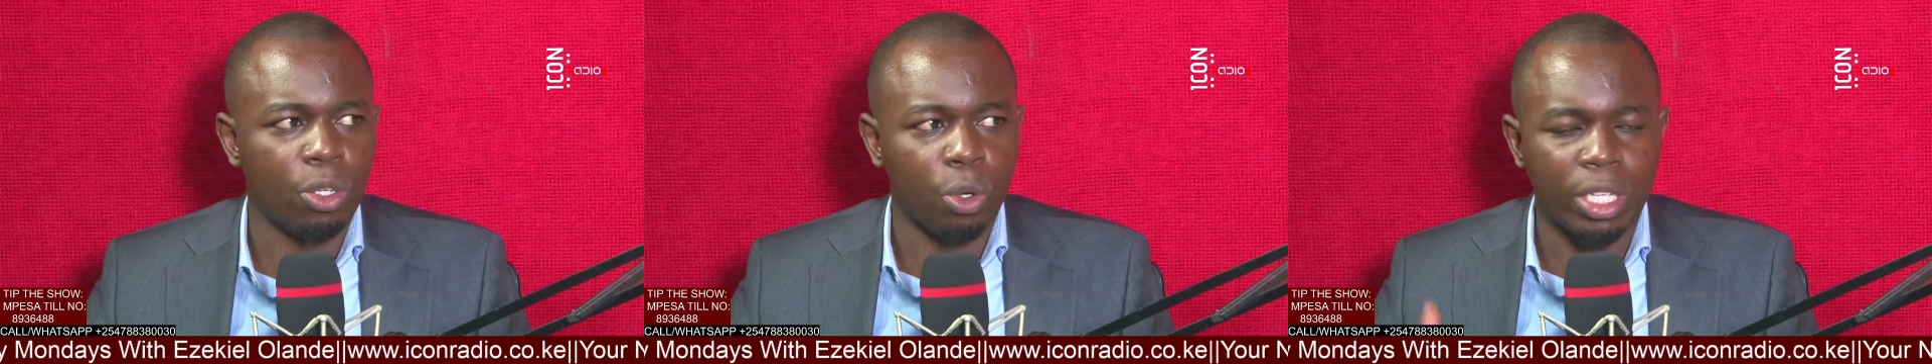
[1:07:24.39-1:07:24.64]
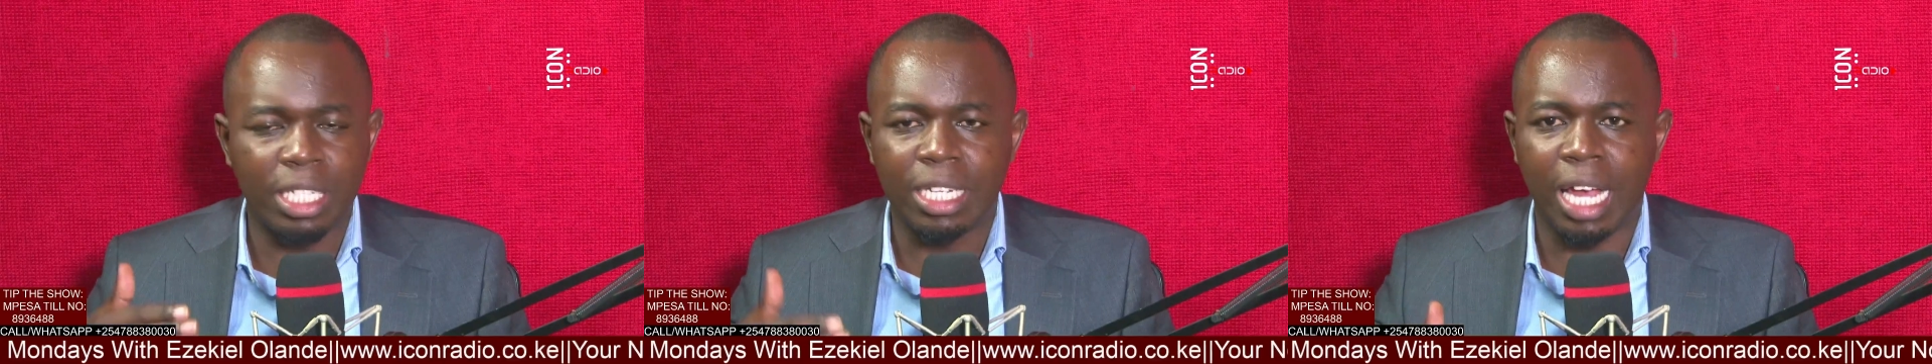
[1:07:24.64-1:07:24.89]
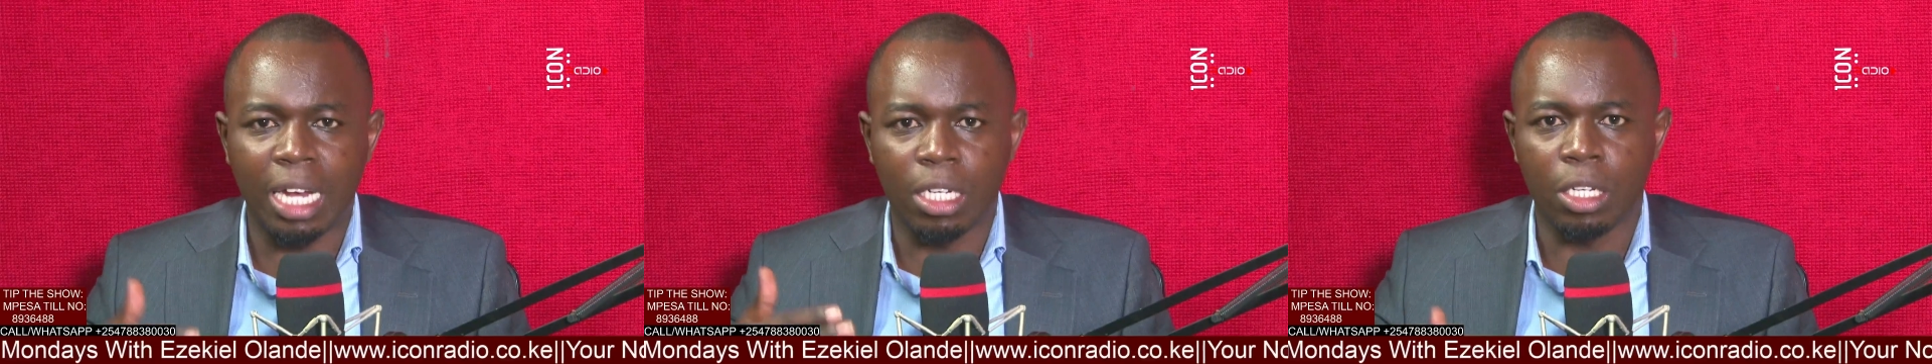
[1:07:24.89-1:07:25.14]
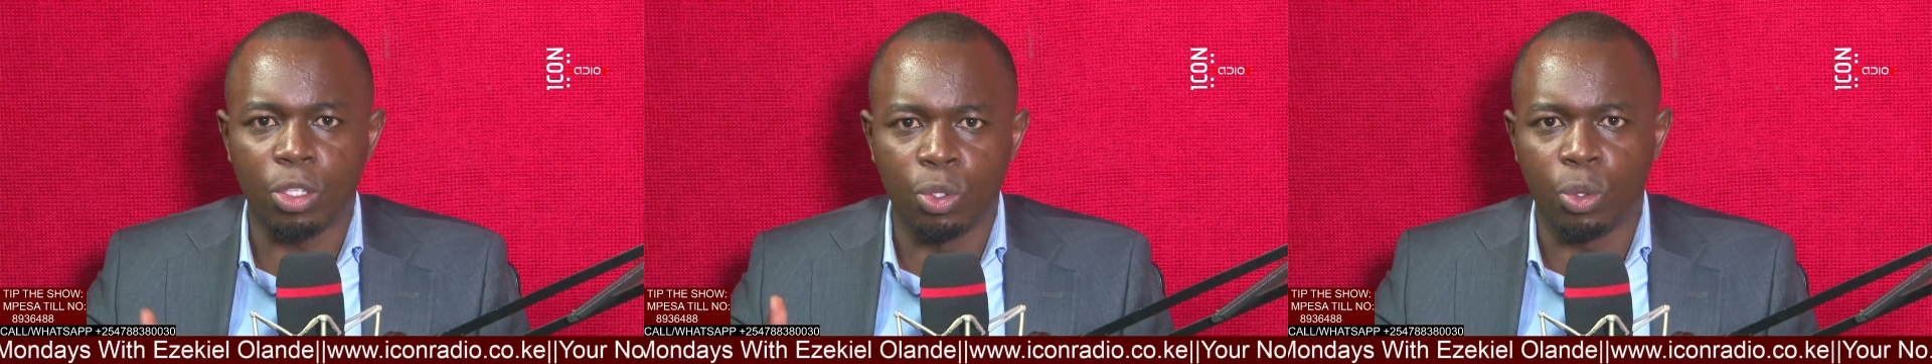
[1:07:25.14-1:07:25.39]
or it can,
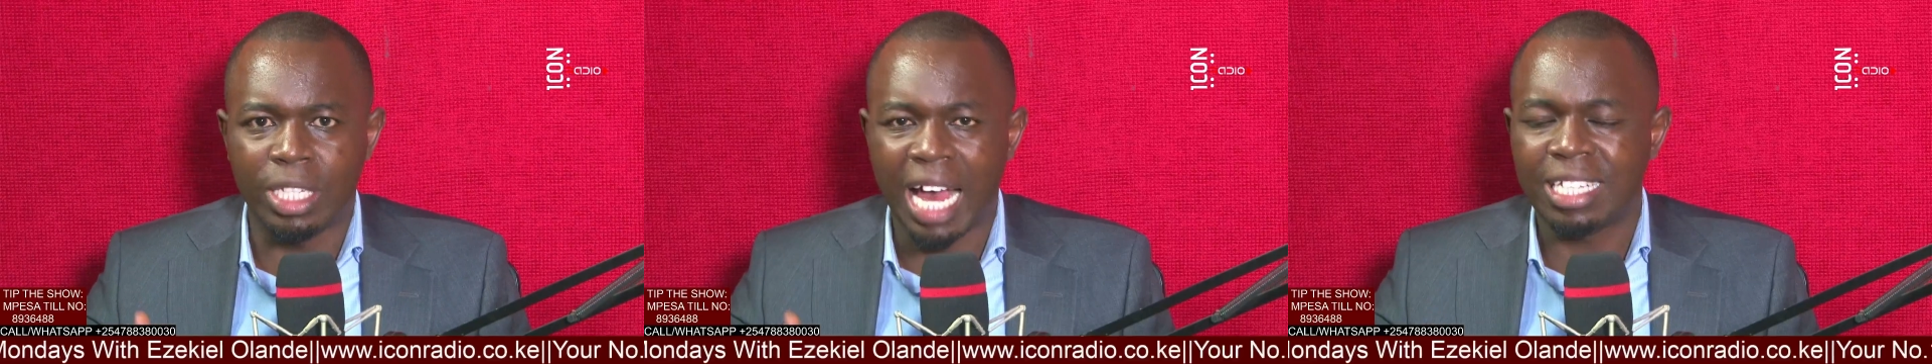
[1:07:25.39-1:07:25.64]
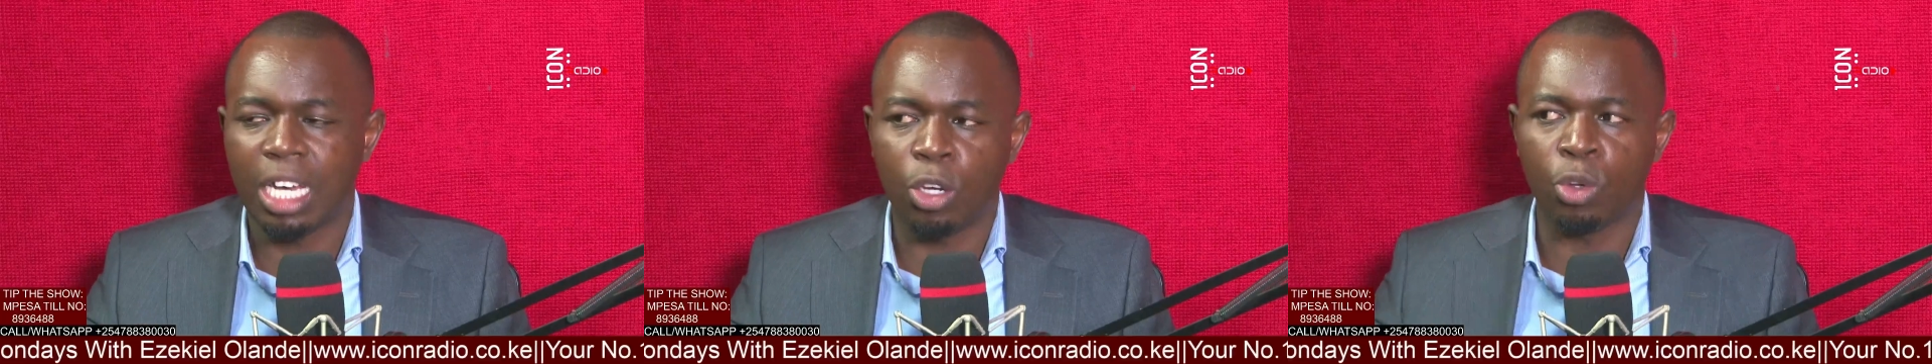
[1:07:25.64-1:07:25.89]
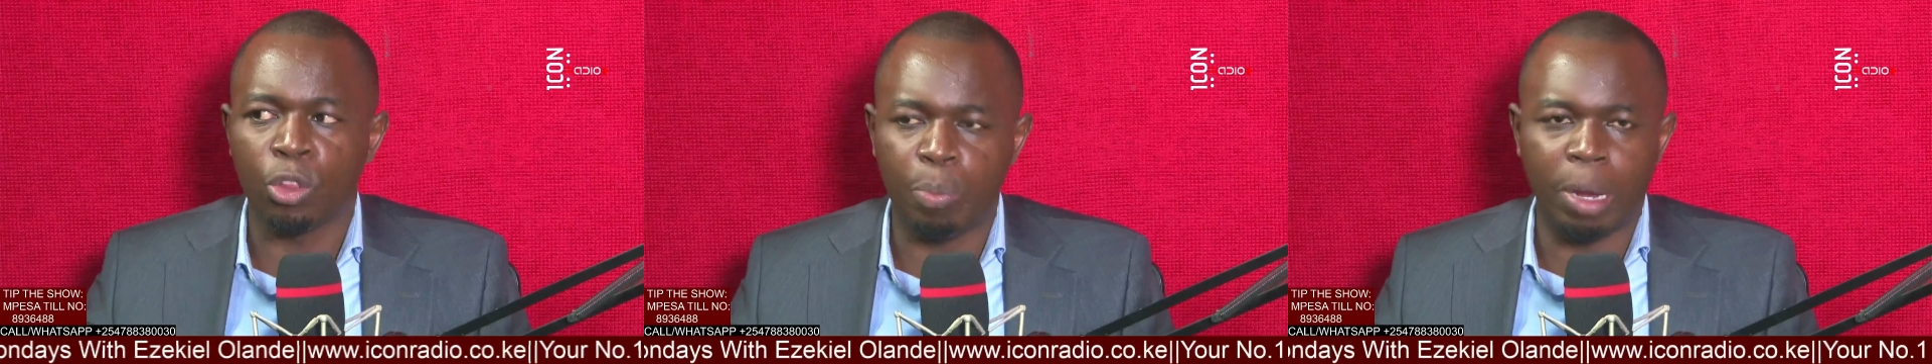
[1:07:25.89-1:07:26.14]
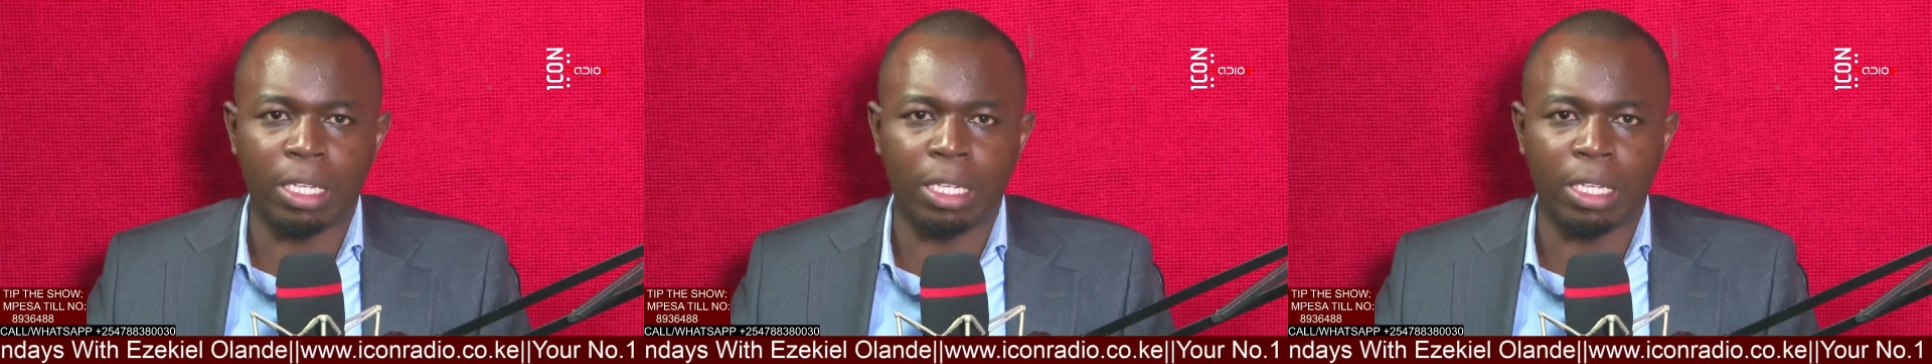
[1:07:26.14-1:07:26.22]
it has a growth path.